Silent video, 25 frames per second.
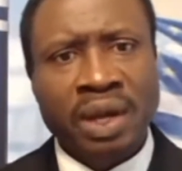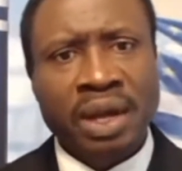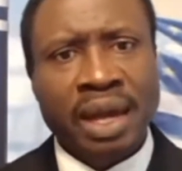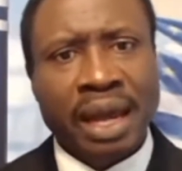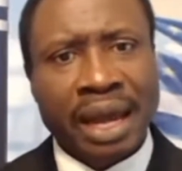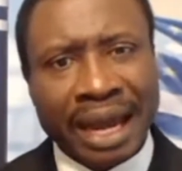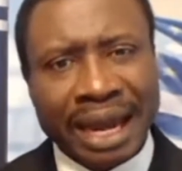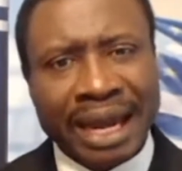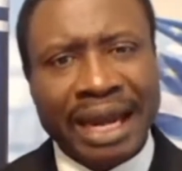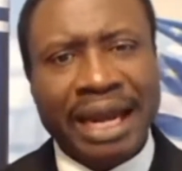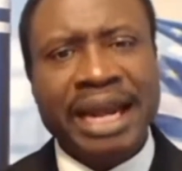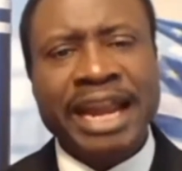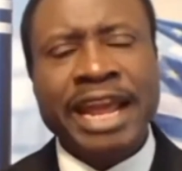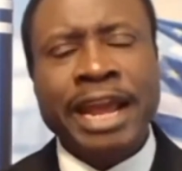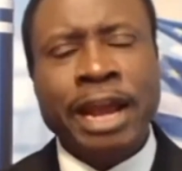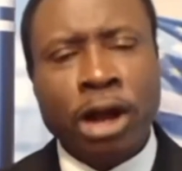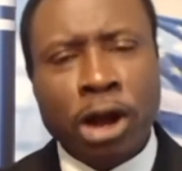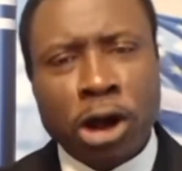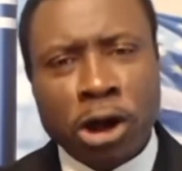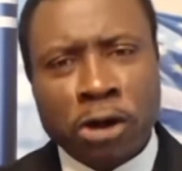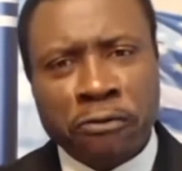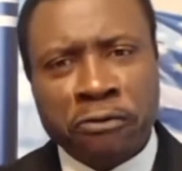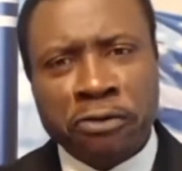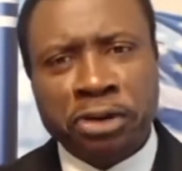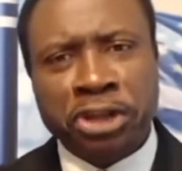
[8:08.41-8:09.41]
Any
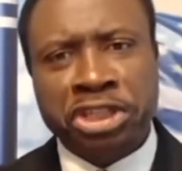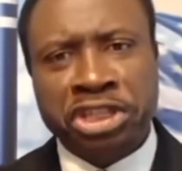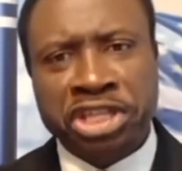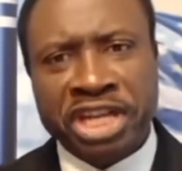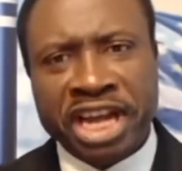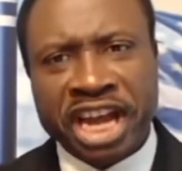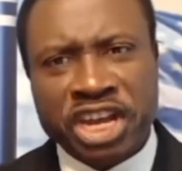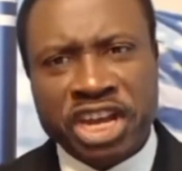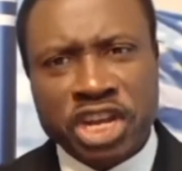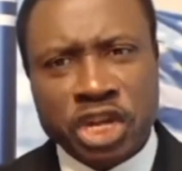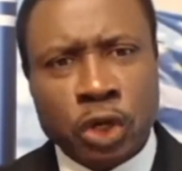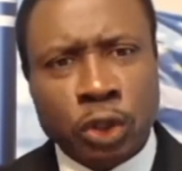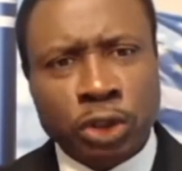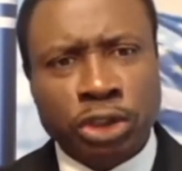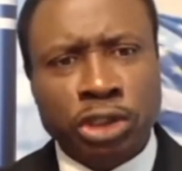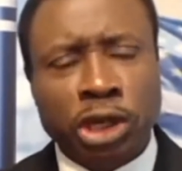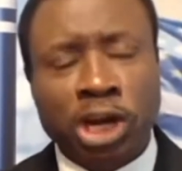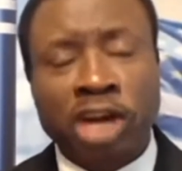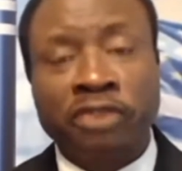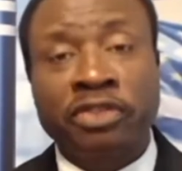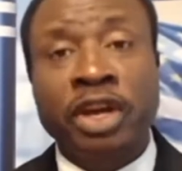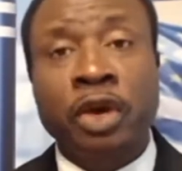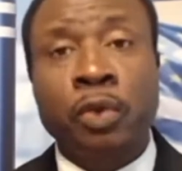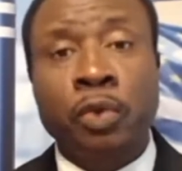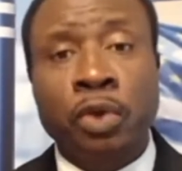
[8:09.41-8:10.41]
official use
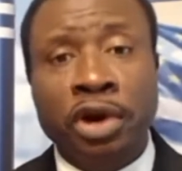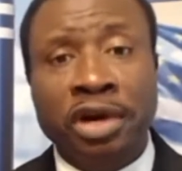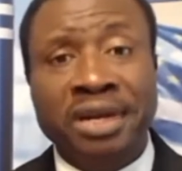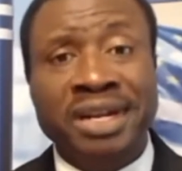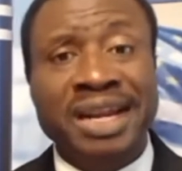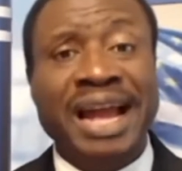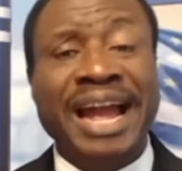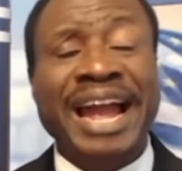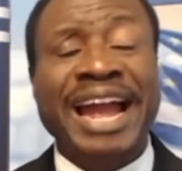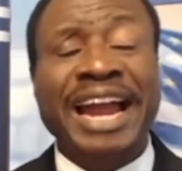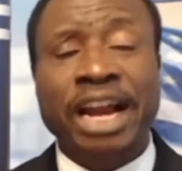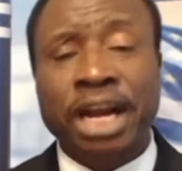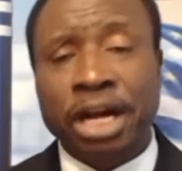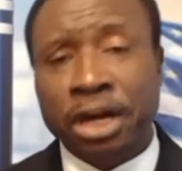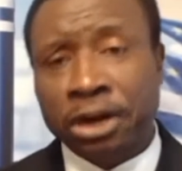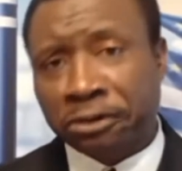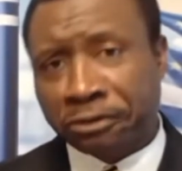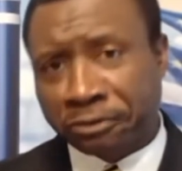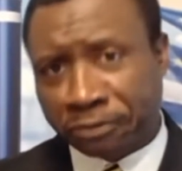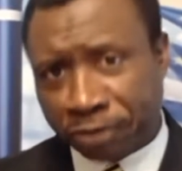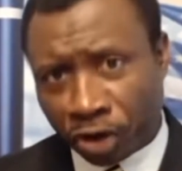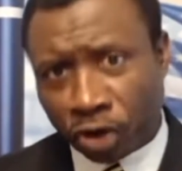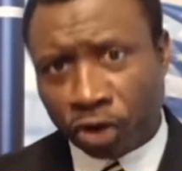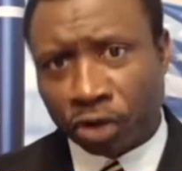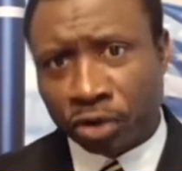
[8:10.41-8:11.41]
of the word
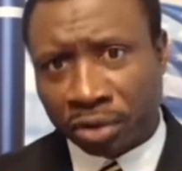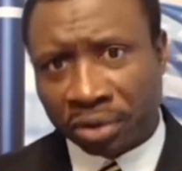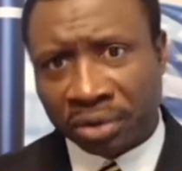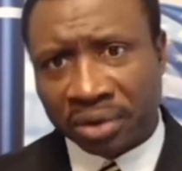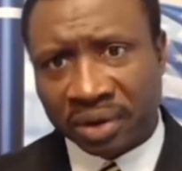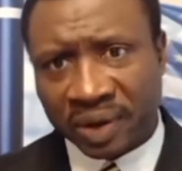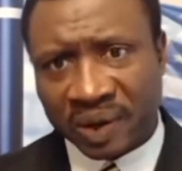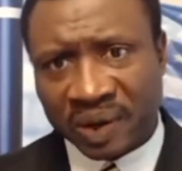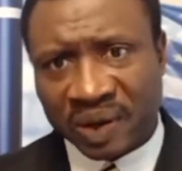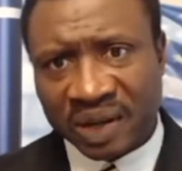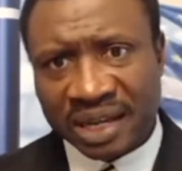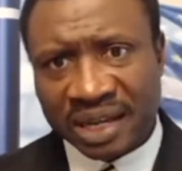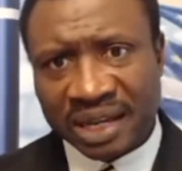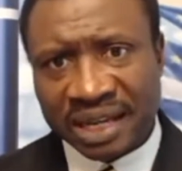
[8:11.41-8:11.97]
Anglophone